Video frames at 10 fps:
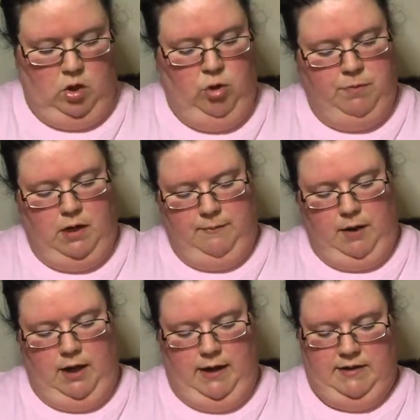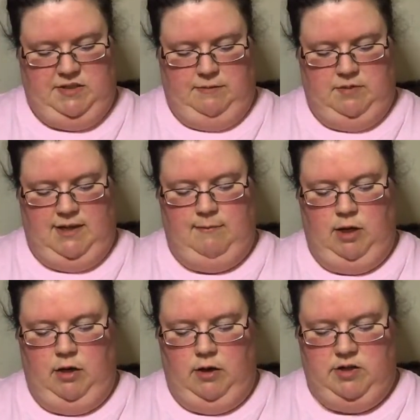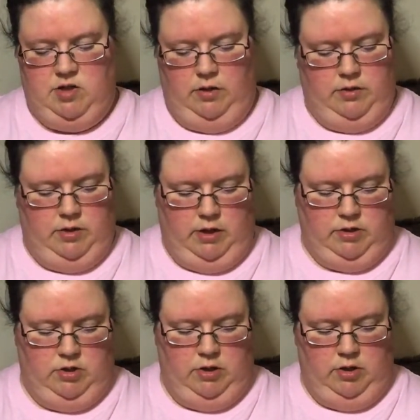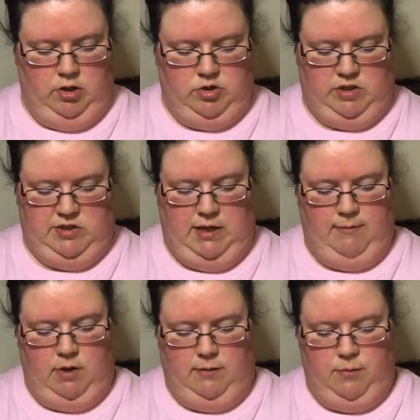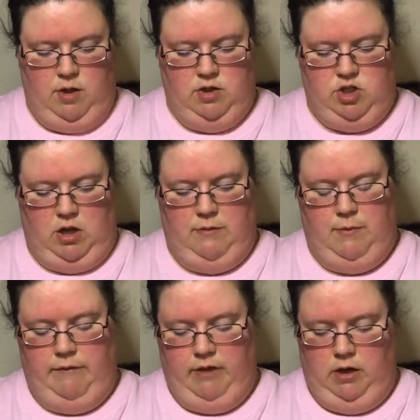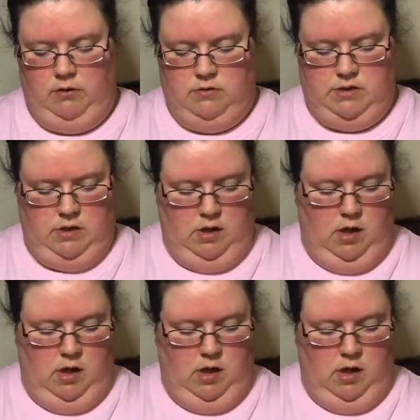Opening my eyes sometime later, I saw the doctor and nurse examining me and checking my vitals.